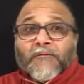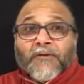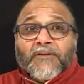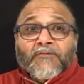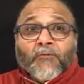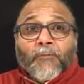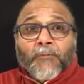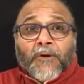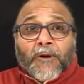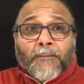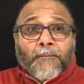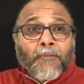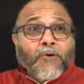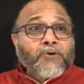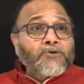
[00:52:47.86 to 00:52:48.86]
we
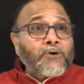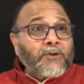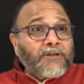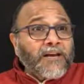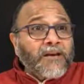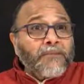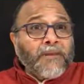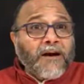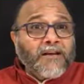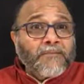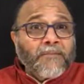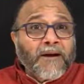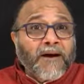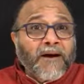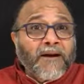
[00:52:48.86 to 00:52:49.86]
superimpose on that
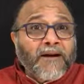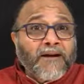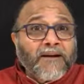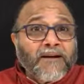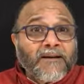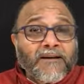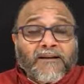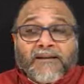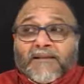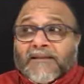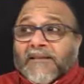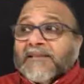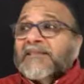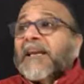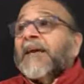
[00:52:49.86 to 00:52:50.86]
Mahatma
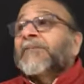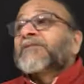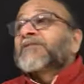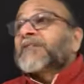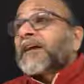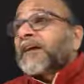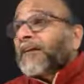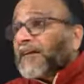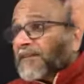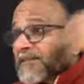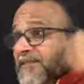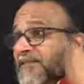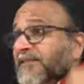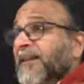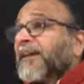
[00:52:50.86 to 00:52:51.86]
the same
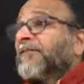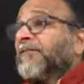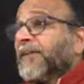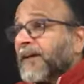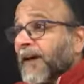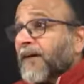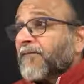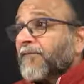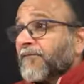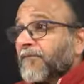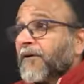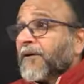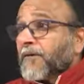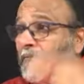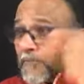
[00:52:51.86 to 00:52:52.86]
status that we have
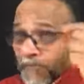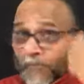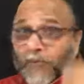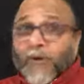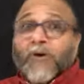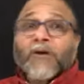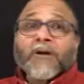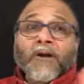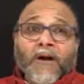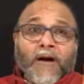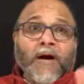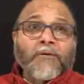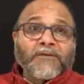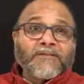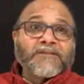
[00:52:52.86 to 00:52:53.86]
put on
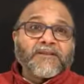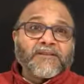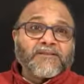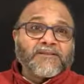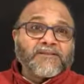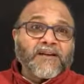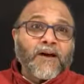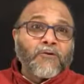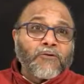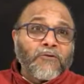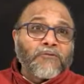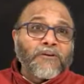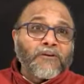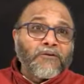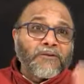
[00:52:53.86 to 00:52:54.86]
ourselves out
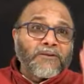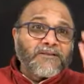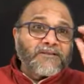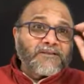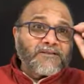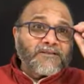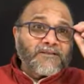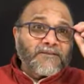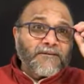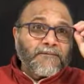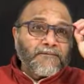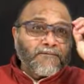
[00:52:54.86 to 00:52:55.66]
of ignorance.